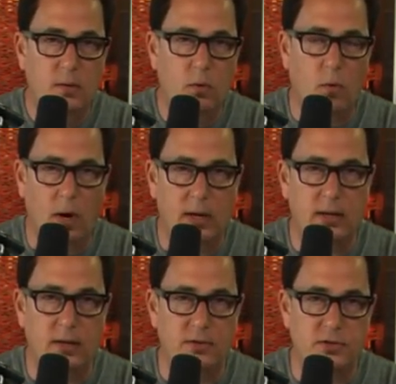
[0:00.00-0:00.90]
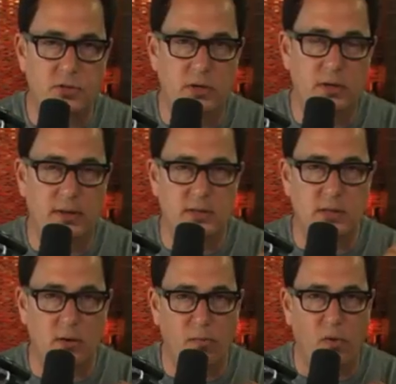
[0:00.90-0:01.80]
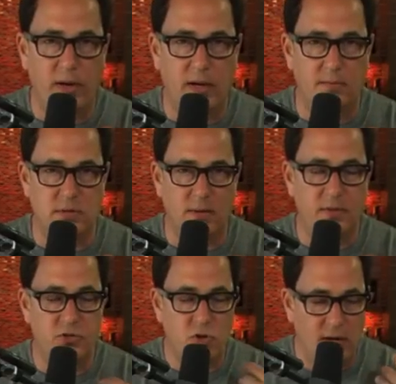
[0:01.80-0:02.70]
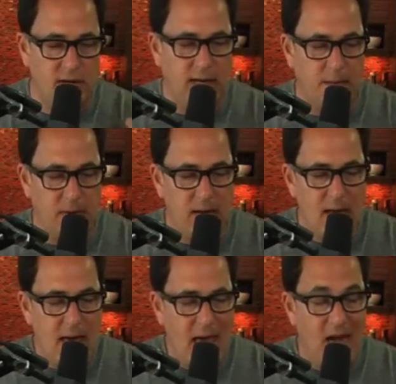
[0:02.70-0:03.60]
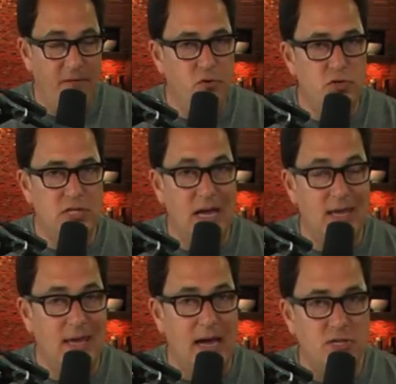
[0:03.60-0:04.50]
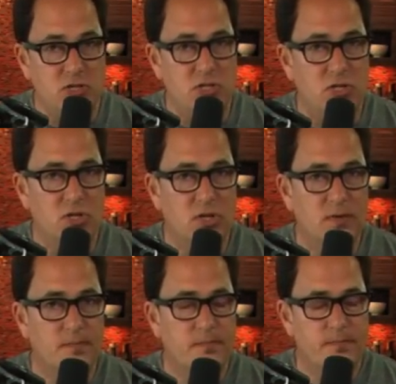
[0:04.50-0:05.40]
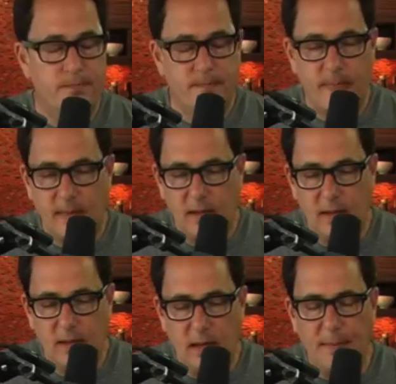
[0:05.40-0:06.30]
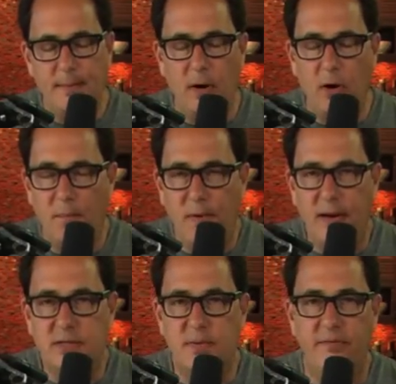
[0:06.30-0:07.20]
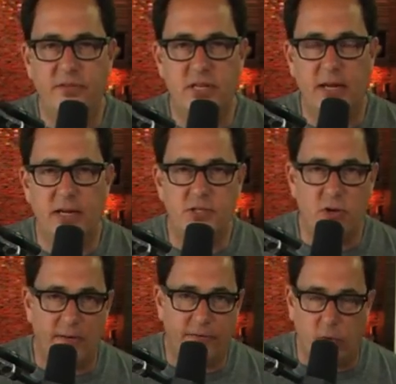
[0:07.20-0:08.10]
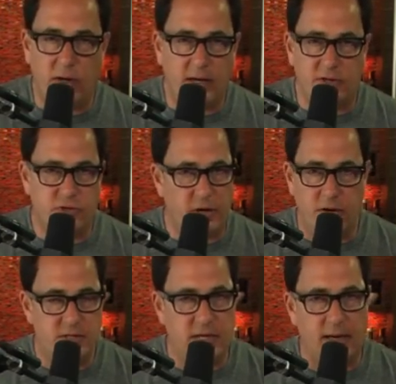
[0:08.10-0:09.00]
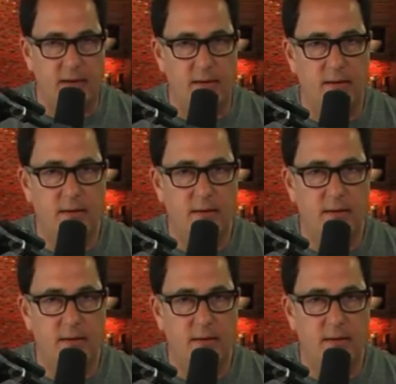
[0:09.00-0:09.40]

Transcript: We're walking down the street and this little boy comes up and he's trying to get me. And if you say yes, I mean, my heart breaks, but if you say yes, you'll have forty kids there in a second.